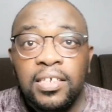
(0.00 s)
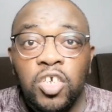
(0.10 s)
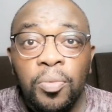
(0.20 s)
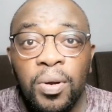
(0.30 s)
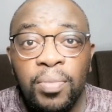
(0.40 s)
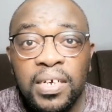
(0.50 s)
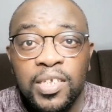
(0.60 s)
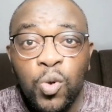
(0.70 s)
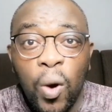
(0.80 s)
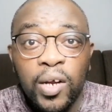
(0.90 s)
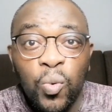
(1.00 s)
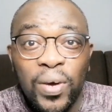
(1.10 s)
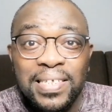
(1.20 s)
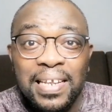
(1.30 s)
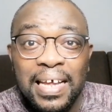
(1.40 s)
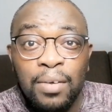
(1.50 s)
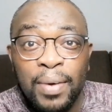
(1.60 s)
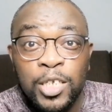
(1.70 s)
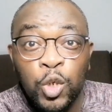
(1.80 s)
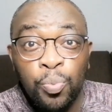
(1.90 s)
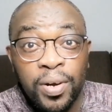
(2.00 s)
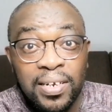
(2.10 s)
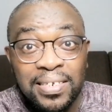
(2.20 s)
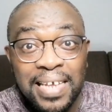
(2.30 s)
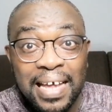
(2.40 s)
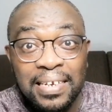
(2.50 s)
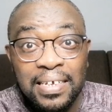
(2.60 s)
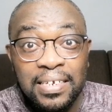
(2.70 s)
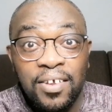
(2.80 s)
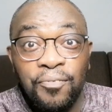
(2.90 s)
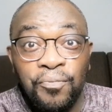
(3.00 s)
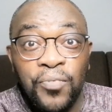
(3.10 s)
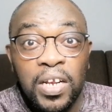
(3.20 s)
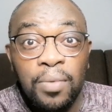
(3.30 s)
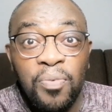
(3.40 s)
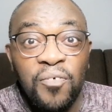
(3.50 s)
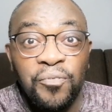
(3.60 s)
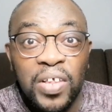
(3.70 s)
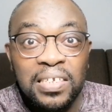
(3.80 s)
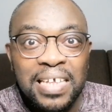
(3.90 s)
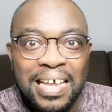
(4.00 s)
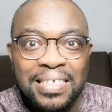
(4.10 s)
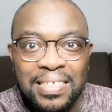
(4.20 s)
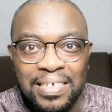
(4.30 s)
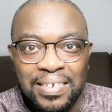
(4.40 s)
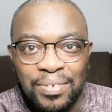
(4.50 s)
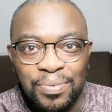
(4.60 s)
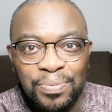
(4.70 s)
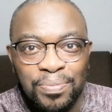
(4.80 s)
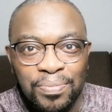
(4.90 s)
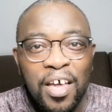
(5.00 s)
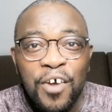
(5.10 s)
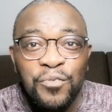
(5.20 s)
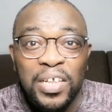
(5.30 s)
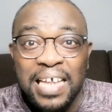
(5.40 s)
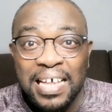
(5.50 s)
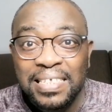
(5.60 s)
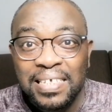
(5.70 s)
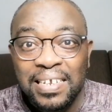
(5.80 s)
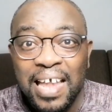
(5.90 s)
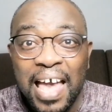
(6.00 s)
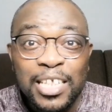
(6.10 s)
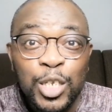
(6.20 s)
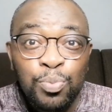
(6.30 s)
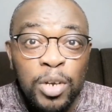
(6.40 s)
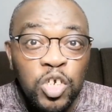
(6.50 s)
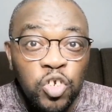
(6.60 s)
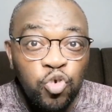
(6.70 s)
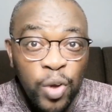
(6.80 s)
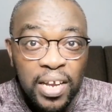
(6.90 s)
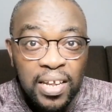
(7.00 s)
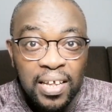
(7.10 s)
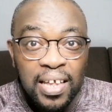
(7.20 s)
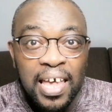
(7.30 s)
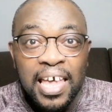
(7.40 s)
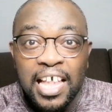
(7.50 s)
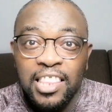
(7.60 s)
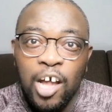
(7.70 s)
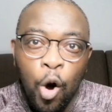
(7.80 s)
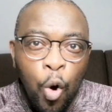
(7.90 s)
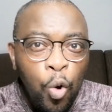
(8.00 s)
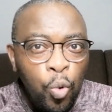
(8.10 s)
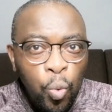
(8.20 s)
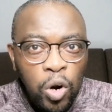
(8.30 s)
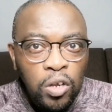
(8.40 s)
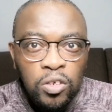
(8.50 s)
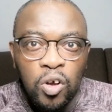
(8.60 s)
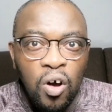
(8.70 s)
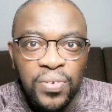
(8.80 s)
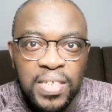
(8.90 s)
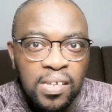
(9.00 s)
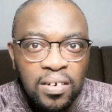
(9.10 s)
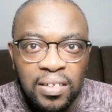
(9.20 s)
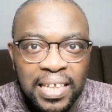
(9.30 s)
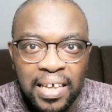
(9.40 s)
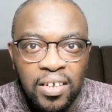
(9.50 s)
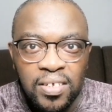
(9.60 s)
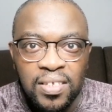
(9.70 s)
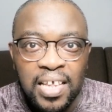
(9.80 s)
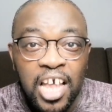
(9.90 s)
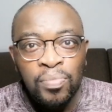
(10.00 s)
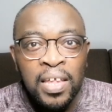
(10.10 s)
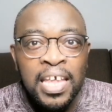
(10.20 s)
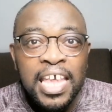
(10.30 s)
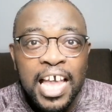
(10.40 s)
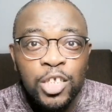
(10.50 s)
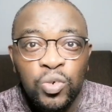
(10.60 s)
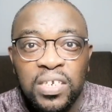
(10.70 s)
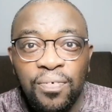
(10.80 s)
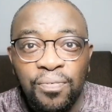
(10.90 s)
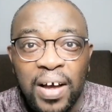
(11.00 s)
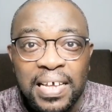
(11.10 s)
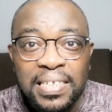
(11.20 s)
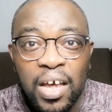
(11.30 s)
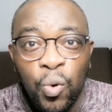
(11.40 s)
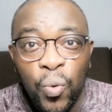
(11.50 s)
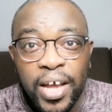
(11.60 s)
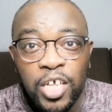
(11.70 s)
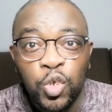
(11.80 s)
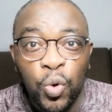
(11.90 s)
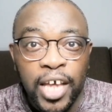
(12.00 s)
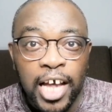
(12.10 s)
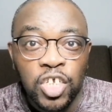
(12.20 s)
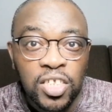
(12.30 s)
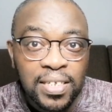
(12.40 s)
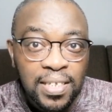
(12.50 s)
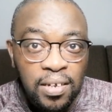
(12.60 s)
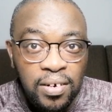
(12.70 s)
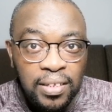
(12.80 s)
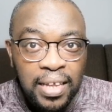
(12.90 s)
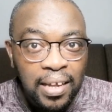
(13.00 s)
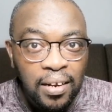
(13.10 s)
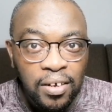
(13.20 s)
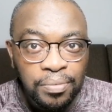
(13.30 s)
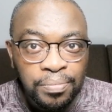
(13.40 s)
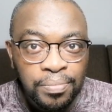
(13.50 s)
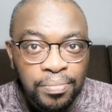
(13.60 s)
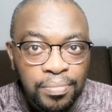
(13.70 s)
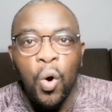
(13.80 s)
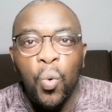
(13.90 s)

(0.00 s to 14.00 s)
The Durban Murder Squad was led by Superintendent Philip Feldhazen. Feldhazen had special training in the whole world of serial killers. He had to devise a way to catch the serial killer.